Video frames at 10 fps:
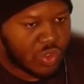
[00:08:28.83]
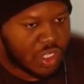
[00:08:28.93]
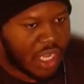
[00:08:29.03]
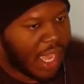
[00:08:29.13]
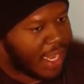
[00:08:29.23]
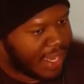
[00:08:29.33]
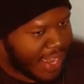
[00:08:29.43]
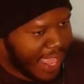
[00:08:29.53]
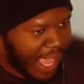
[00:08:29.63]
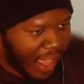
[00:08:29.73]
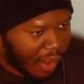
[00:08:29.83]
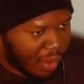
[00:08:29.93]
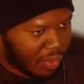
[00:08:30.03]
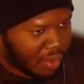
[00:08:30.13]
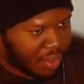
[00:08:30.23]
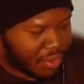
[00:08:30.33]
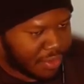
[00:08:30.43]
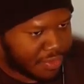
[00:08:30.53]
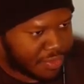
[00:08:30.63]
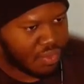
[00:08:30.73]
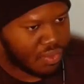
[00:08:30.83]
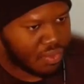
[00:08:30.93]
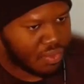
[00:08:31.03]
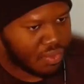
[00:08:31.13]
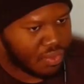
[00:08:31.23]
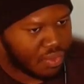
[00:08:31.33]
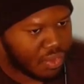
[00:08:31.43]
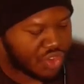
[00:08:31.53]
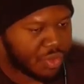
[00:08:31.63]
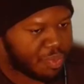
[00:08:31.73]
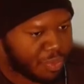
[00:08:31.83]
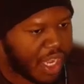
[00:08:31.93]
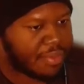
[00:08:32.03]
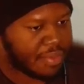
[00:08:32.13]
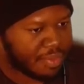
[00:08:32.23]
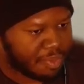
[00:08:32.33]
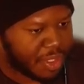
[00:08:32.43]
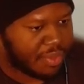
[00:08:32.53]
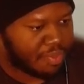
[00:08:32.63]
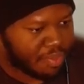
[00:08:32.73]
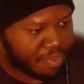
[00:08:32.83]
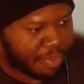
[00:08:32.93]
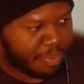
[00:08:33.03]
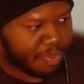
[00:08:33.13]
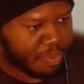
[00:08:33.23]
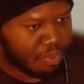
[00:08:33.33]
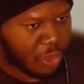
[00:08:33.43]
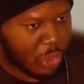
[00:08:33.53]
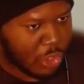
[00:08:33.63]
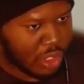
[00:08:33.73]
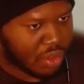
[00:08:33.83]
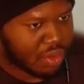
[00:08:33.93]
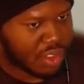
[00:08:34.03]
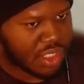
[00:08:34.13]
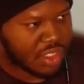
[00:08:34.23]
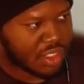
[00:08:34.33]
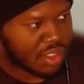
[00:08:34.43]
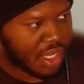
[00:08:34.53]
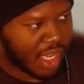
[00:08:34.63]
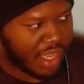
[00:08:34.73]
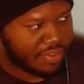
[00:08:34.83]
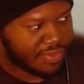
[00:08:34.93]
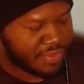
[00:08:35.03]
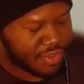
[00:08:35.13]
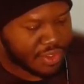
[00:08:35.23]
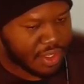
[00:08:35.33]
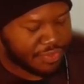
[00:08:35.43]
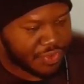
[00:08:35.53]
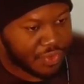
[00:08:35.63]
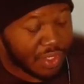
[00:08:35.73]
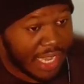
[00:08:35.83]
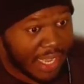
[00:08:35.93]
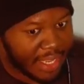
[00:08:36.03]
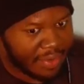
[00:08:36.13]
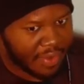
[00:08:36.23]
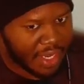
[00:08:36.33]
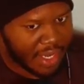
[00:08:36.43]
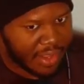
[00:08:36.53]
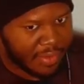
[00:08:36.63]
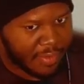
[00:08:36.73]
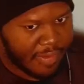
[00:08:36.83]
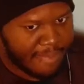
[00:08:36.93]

Not now. This should probably be good since I have a few dying right now.